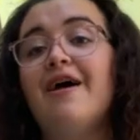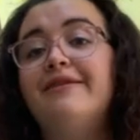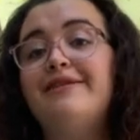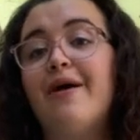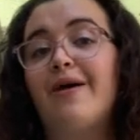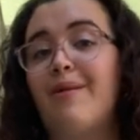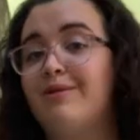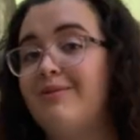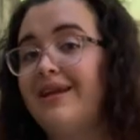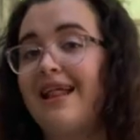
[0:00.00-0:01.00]
So come
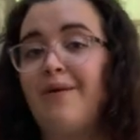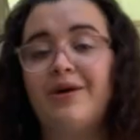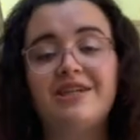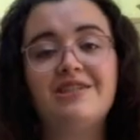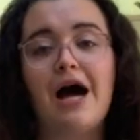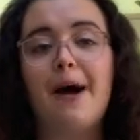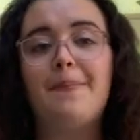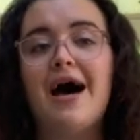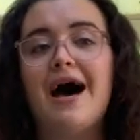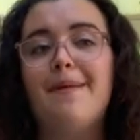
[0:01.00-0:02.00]
with me to that workshop,
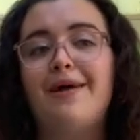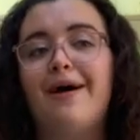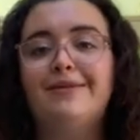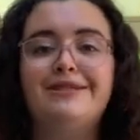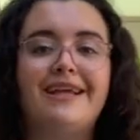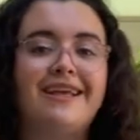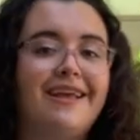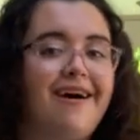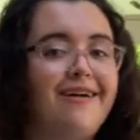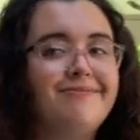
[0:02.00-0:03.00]
um, and I'll be taking
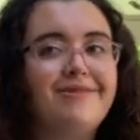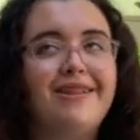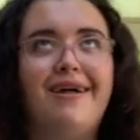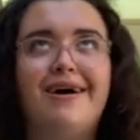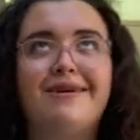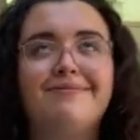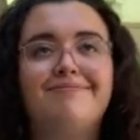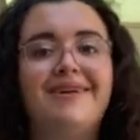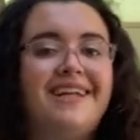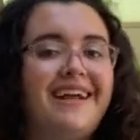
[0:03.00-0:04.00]
y'all along
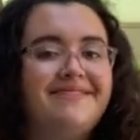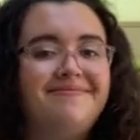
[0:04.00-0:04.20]
my day.